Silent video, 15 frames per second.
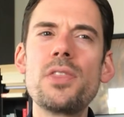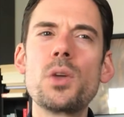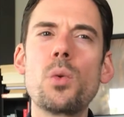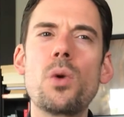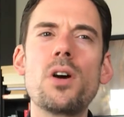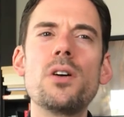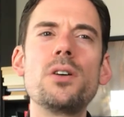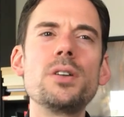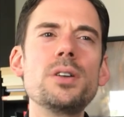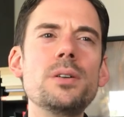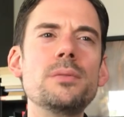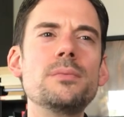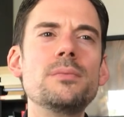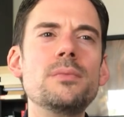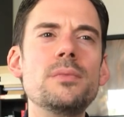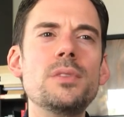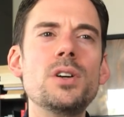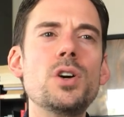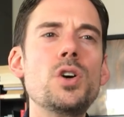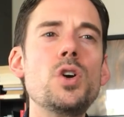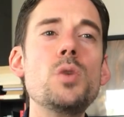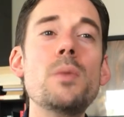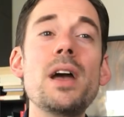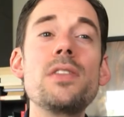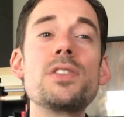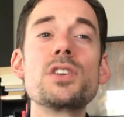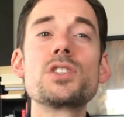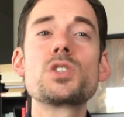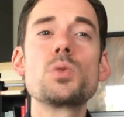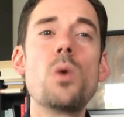the world? Who made the
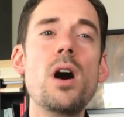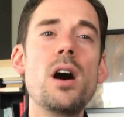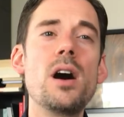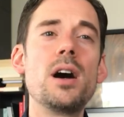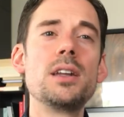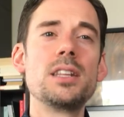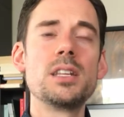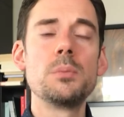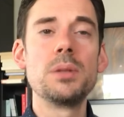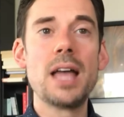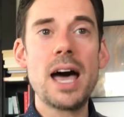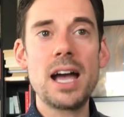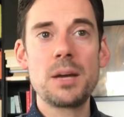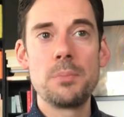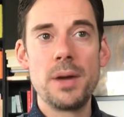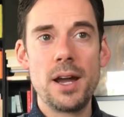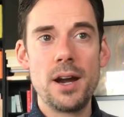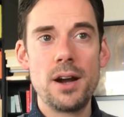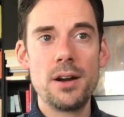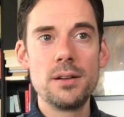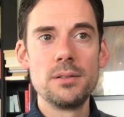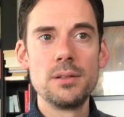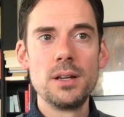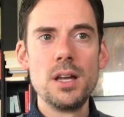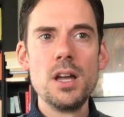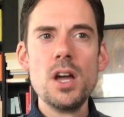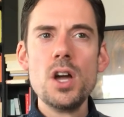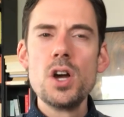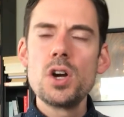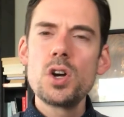swan and the black bear?
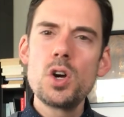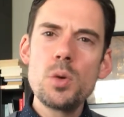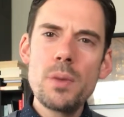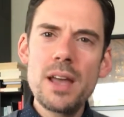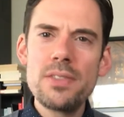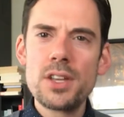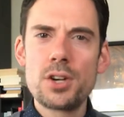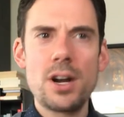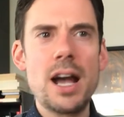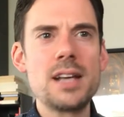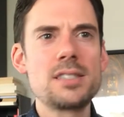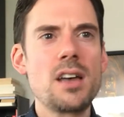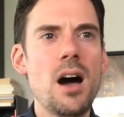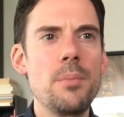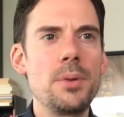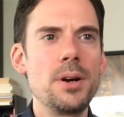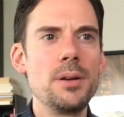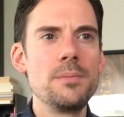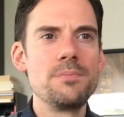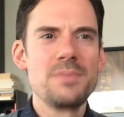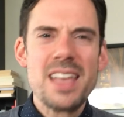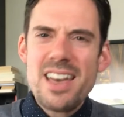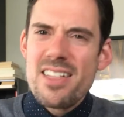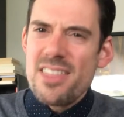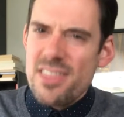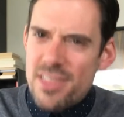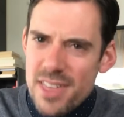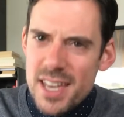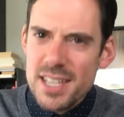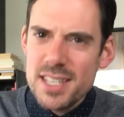Who made the grasshopper?
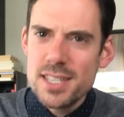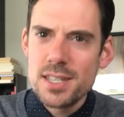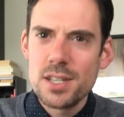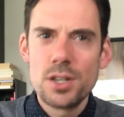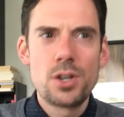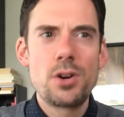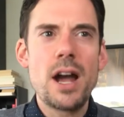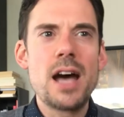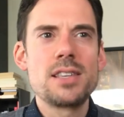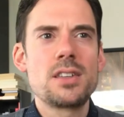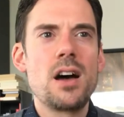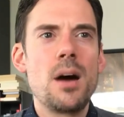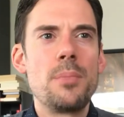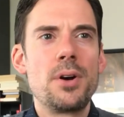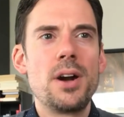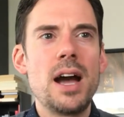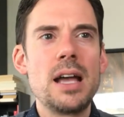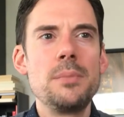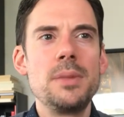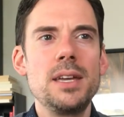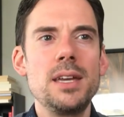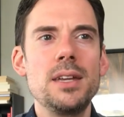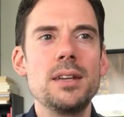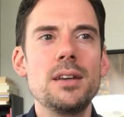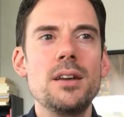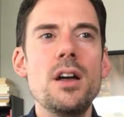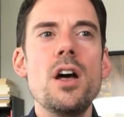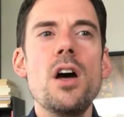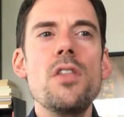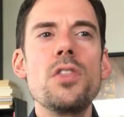This grasshopper, I mean.
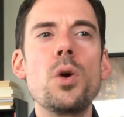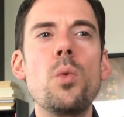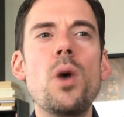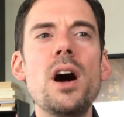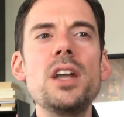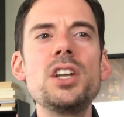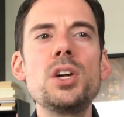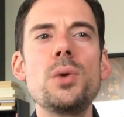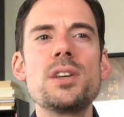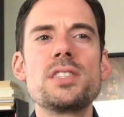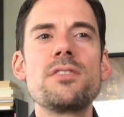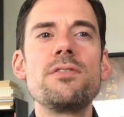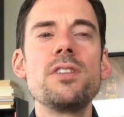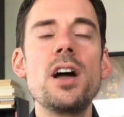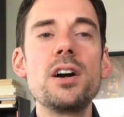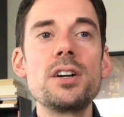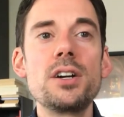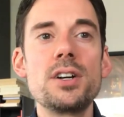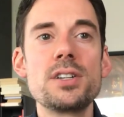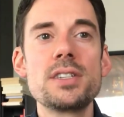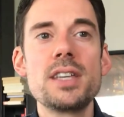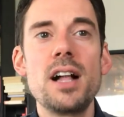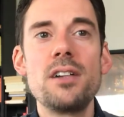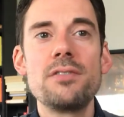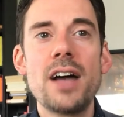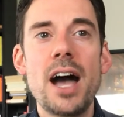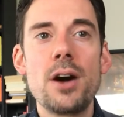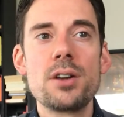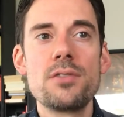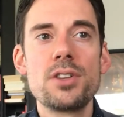The one who has flung herself
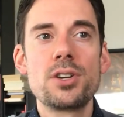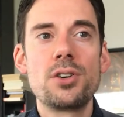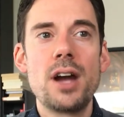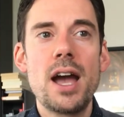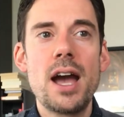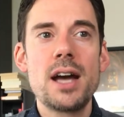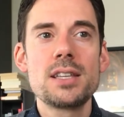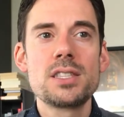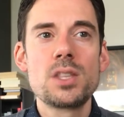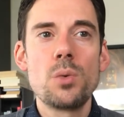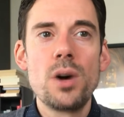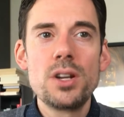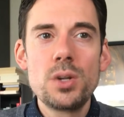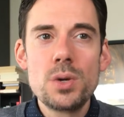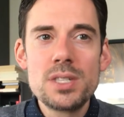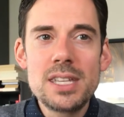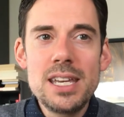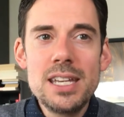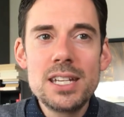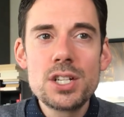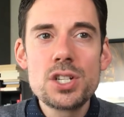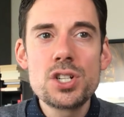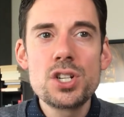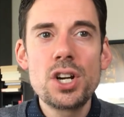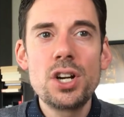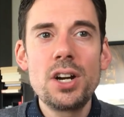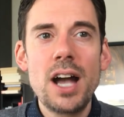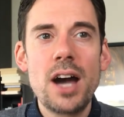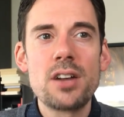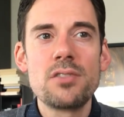out of the grass, the one who is eating sugar
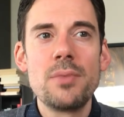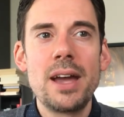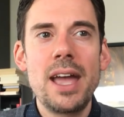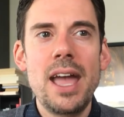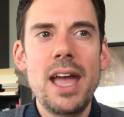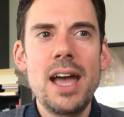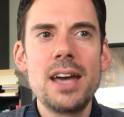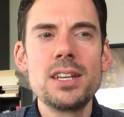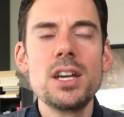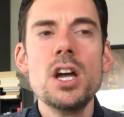out of my hand,